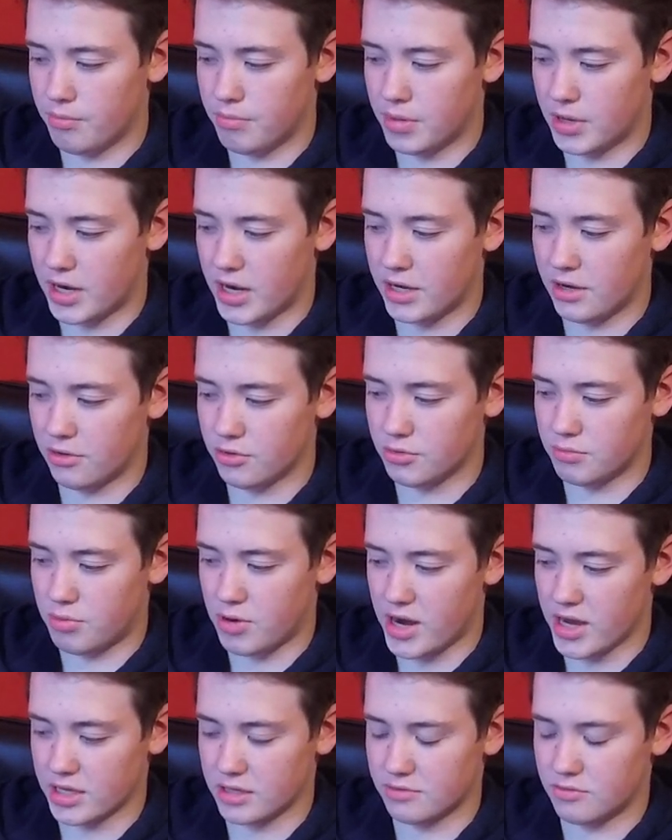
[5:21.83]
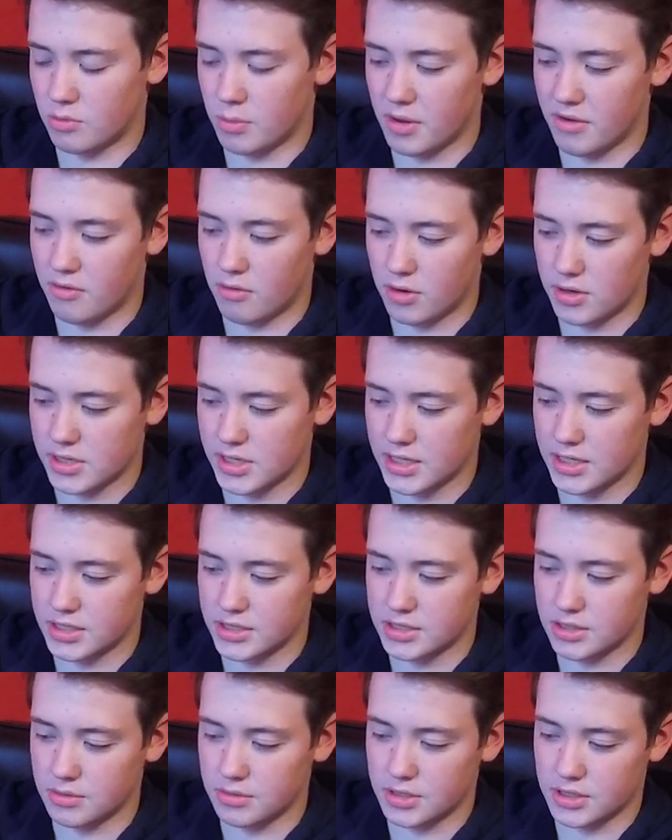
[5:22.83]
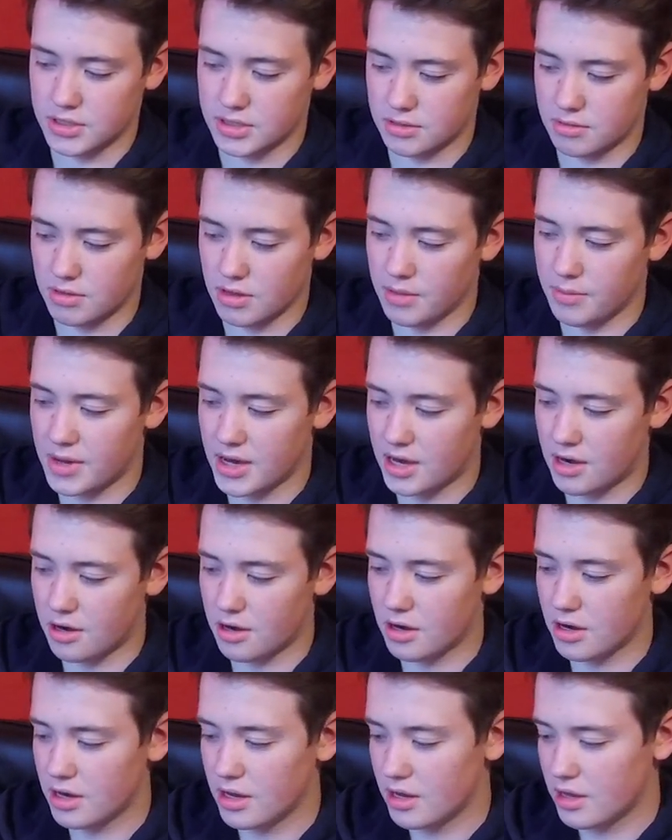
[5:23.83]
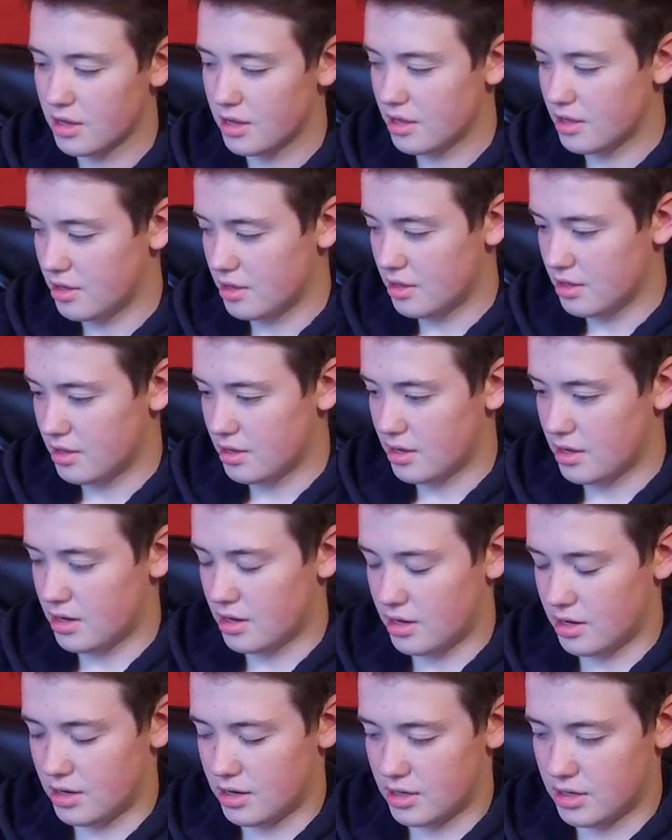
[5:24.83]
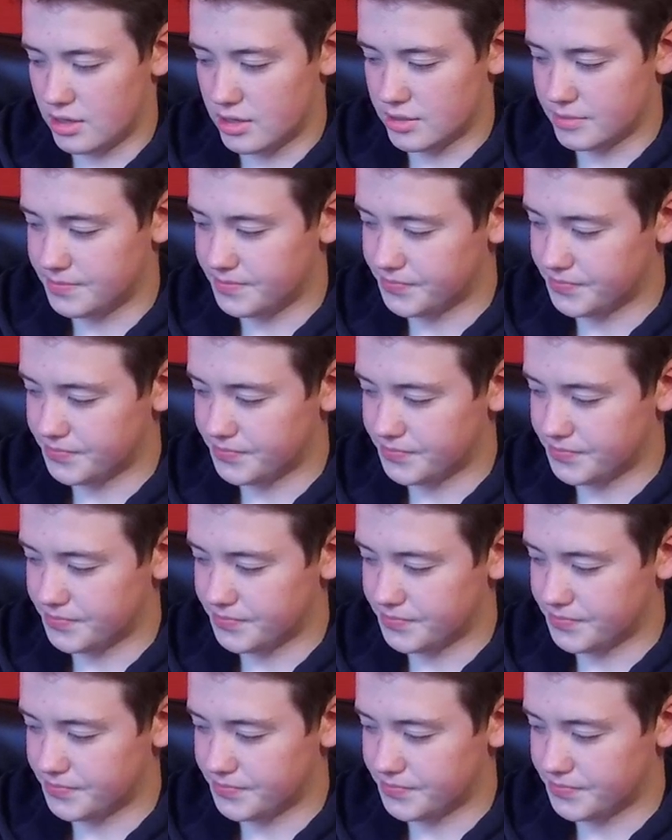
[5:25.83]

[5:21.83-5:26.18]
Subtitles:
but I don't practice 4x4 a ton, so it doesn't really matter. Oh